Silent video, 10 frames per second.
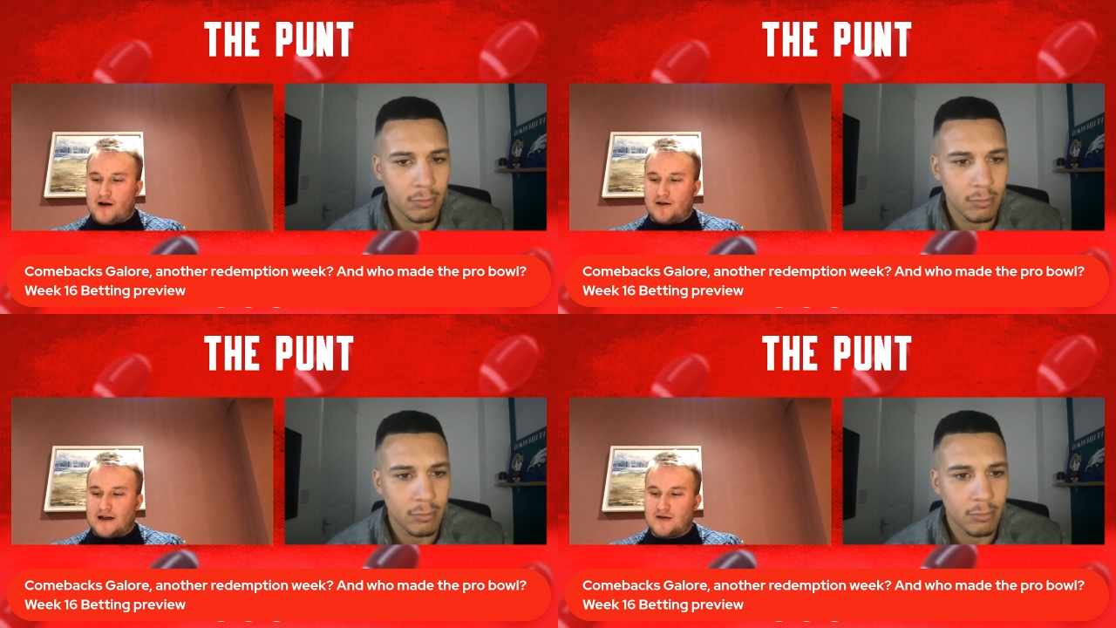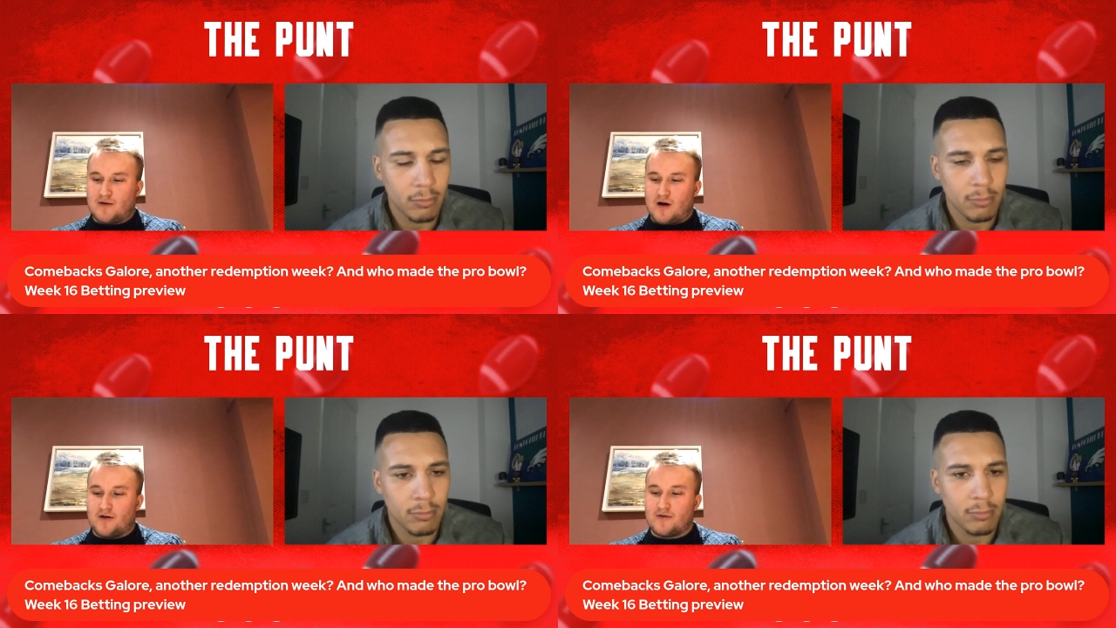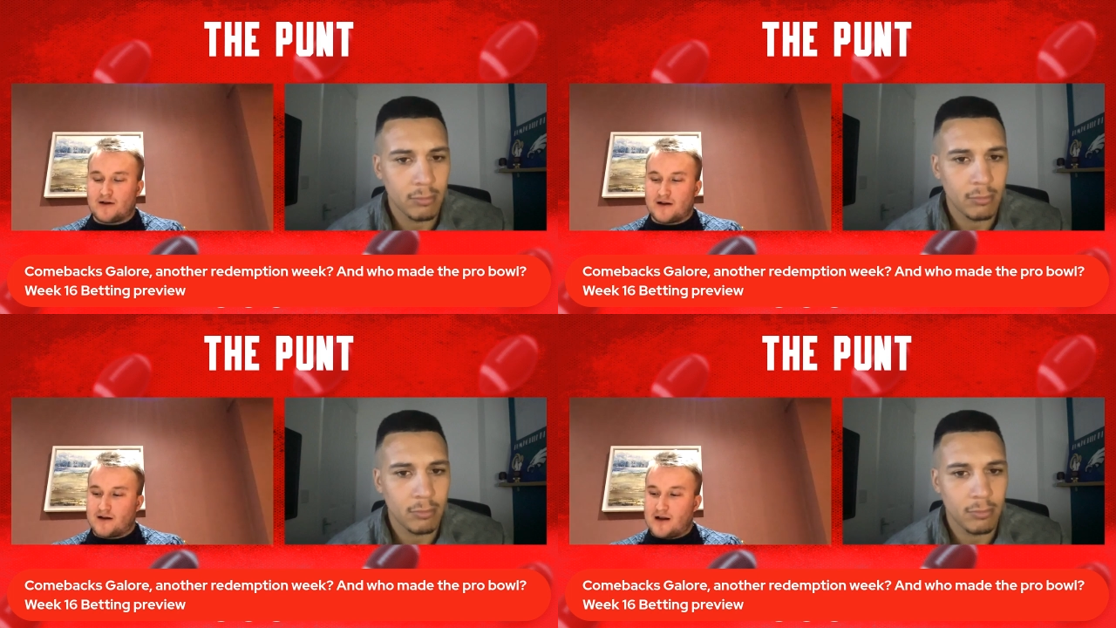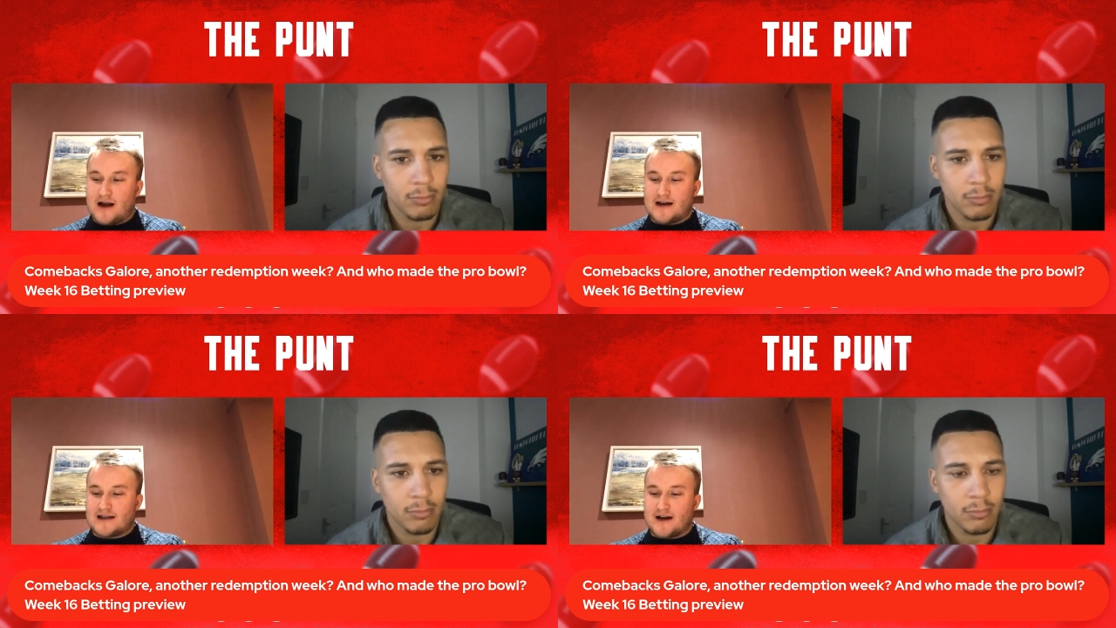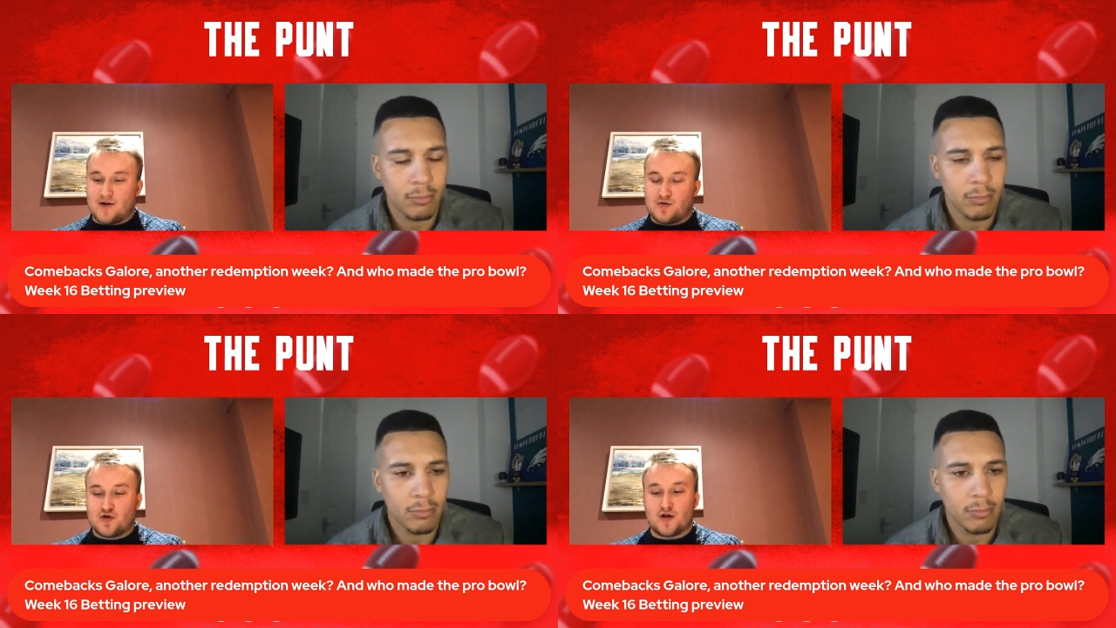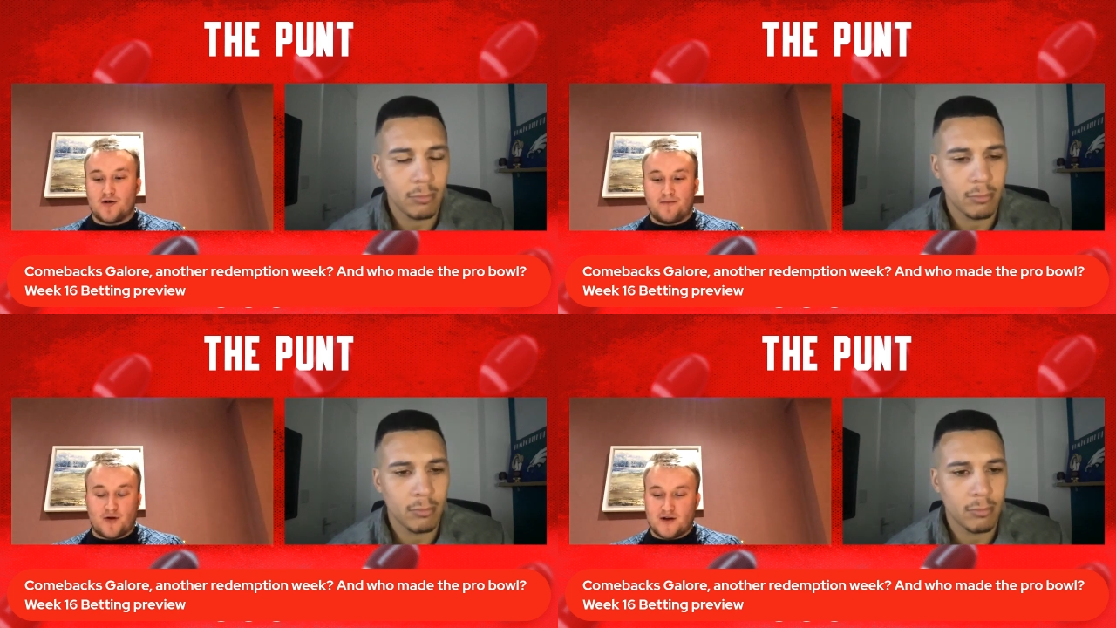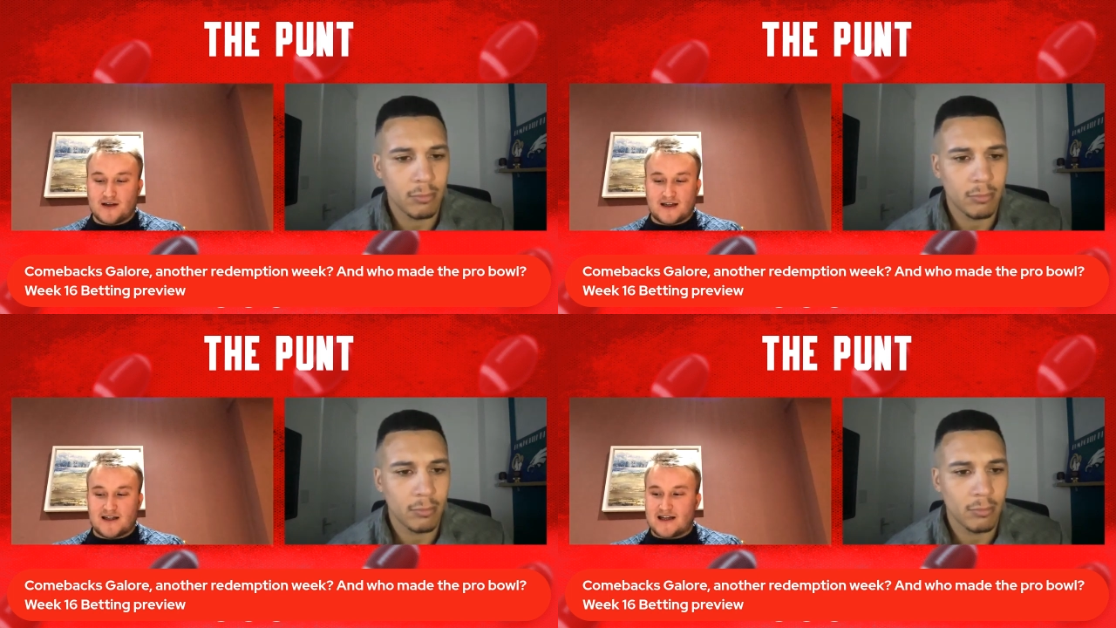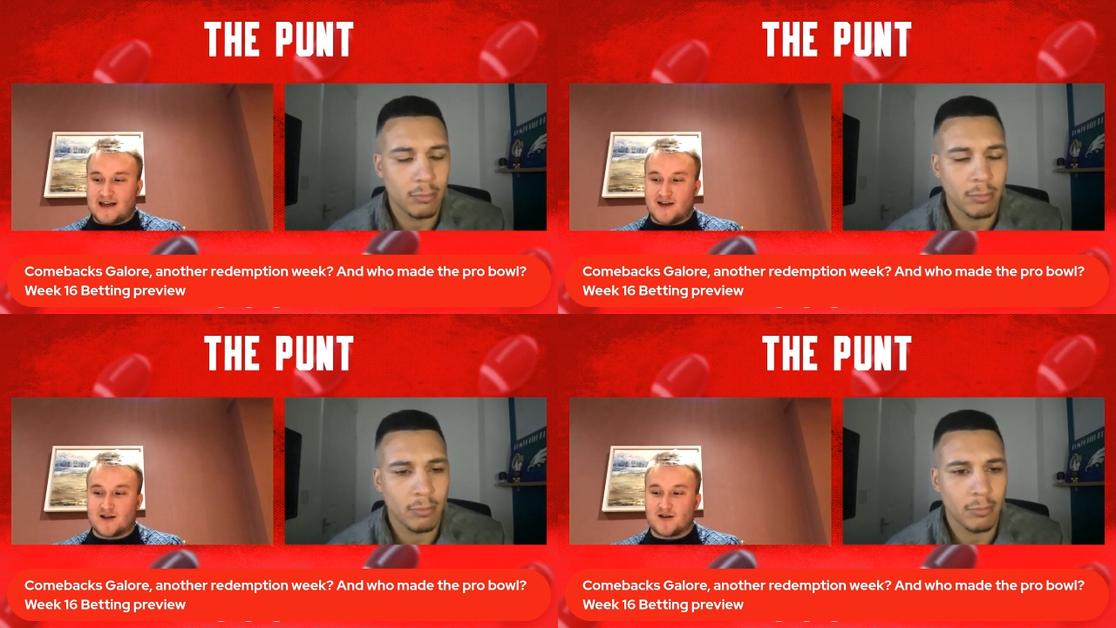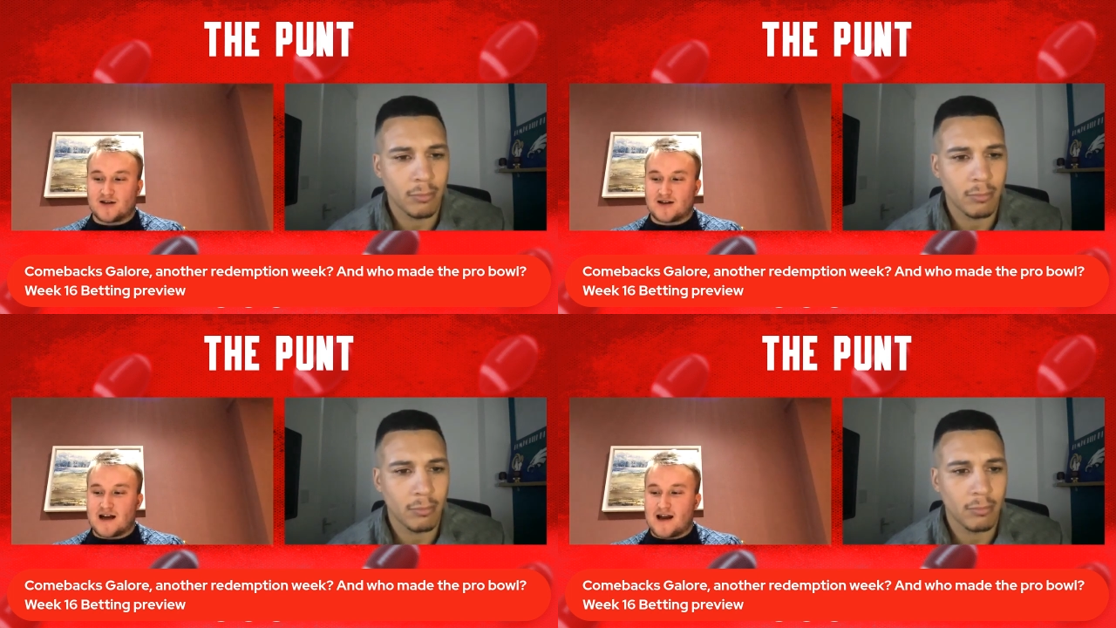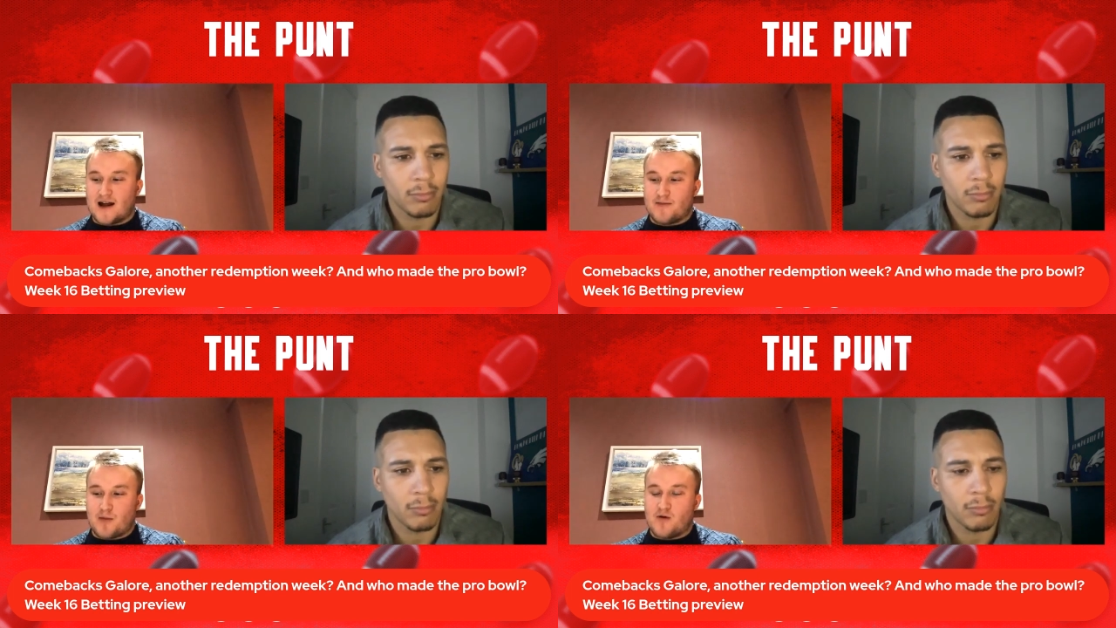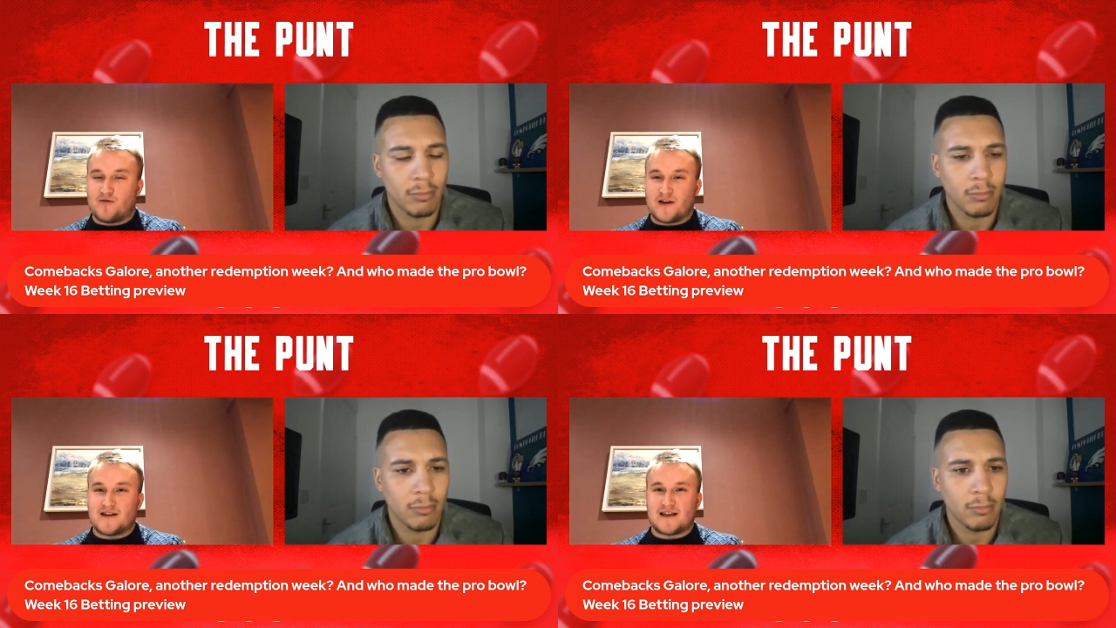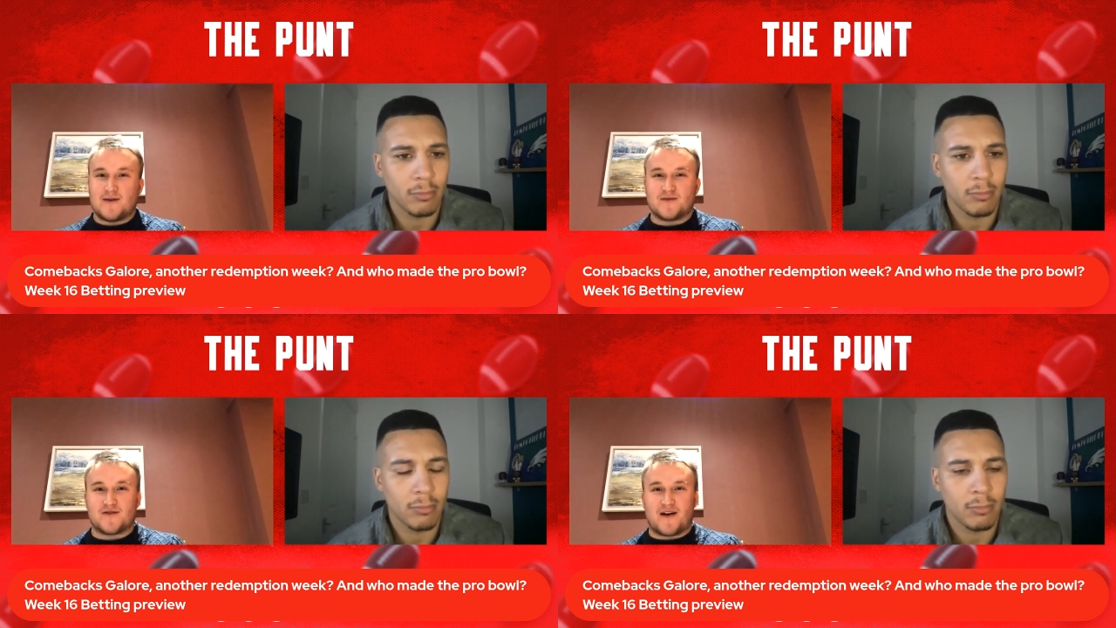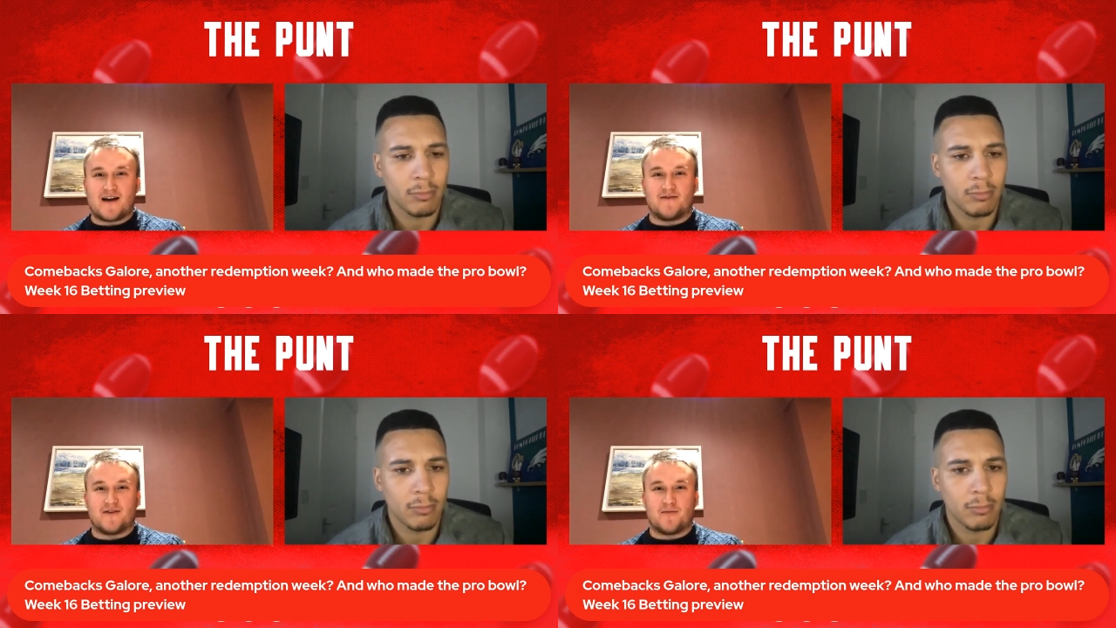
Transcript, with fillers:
Speaker 1: on this one. Like you said, at certain points this season, to say that both these teams are fighting for the